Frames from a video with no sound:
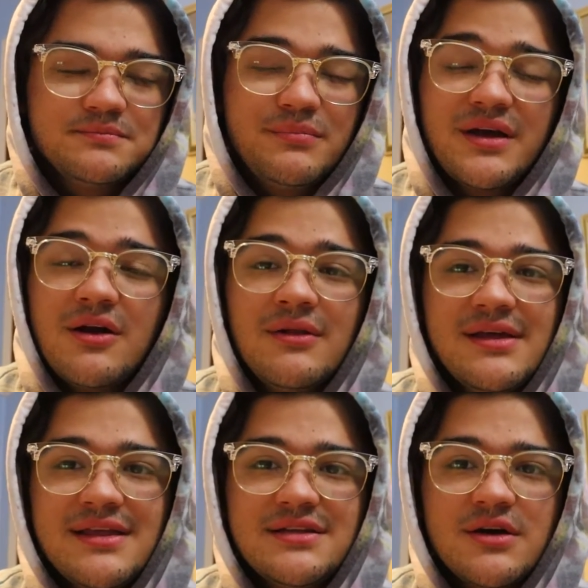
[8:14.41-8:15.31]
but
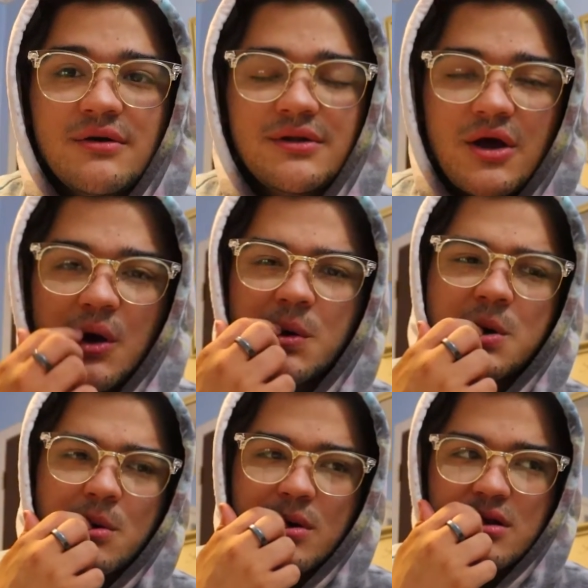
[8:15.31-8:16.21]
only they don't
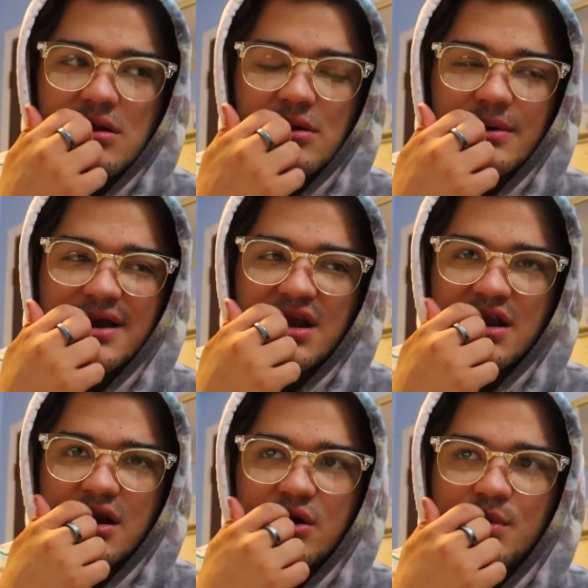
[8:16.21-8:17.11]
know what the
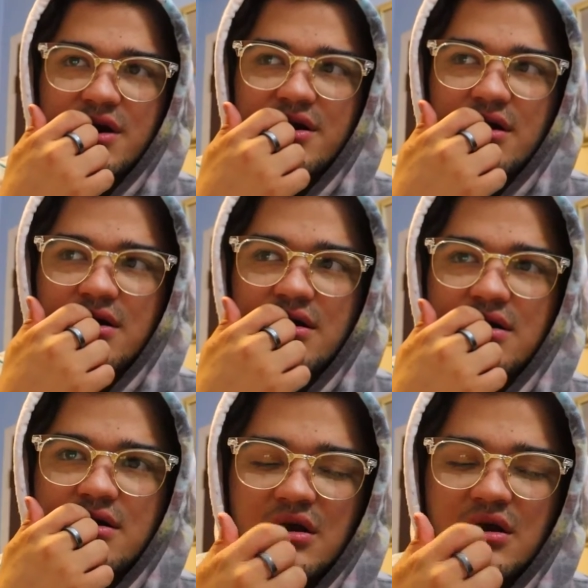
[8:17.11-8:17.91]
rest of the world